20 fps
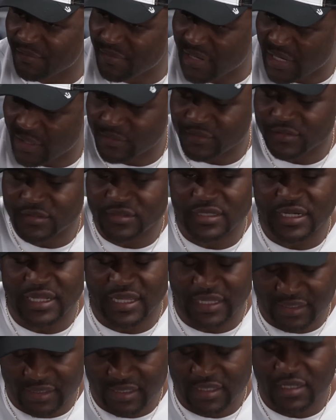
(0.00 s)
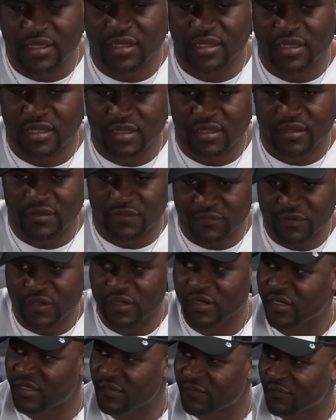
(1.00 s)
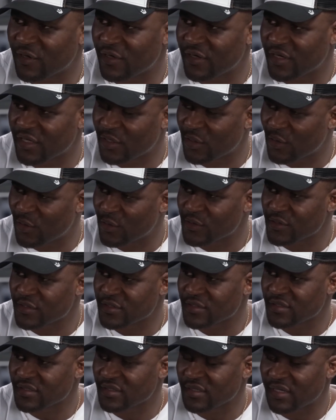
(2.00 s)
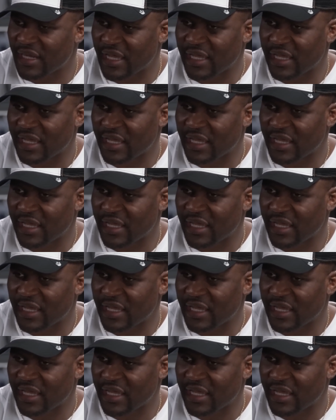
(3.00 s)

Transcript: bound, like very, very close. Mm-hmm.